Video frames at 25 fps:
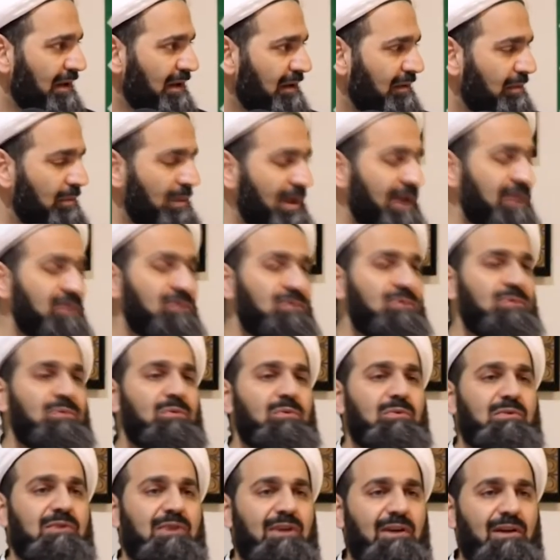Manage to
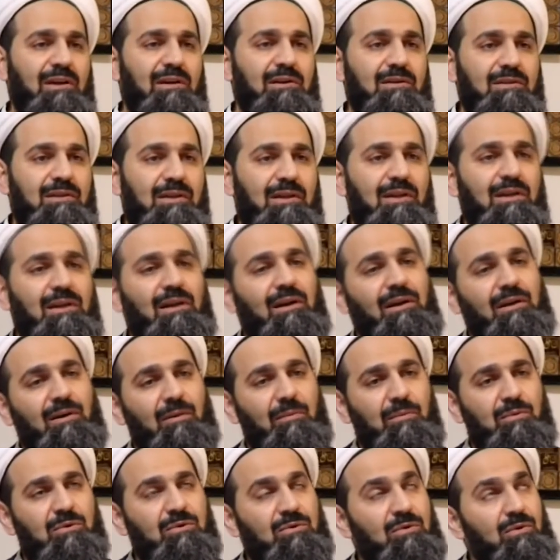do zikr, say, Ya
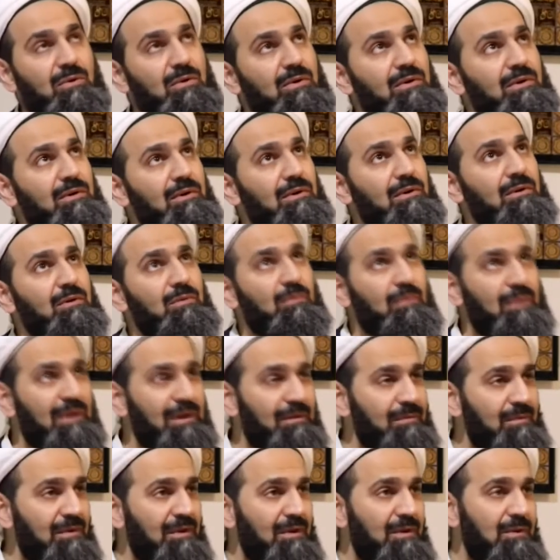Rabbi, shukr.
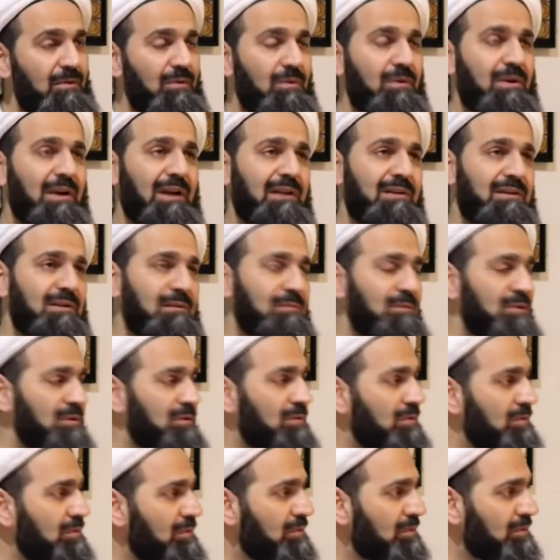You granted me
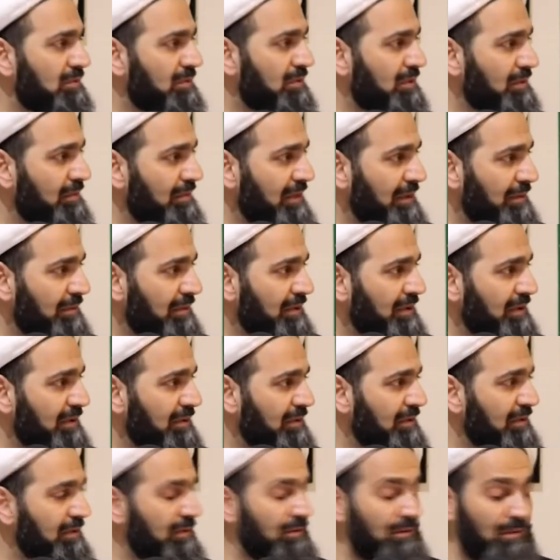to remember you.
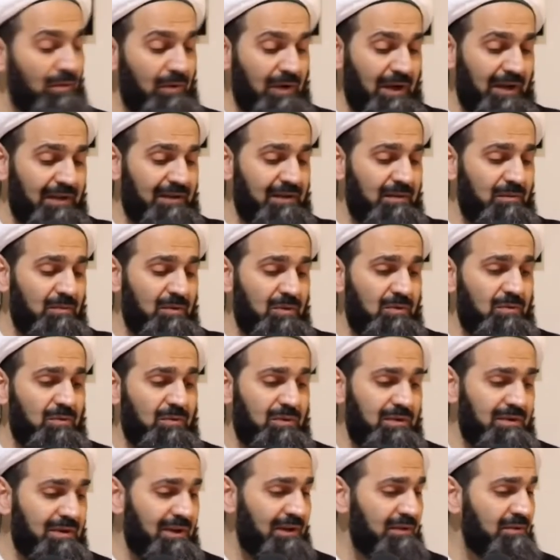You granted me to
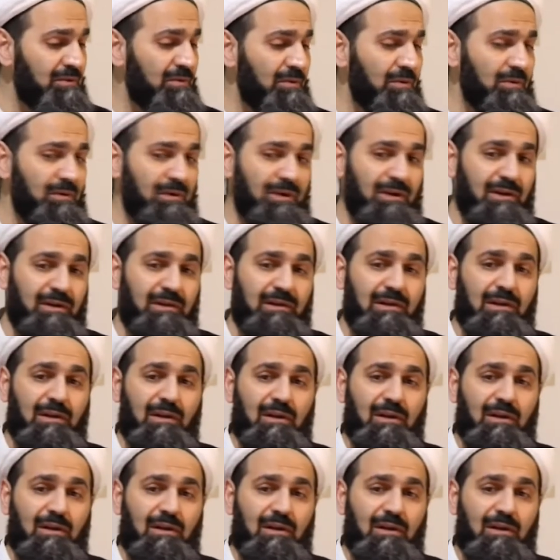recite your Quran.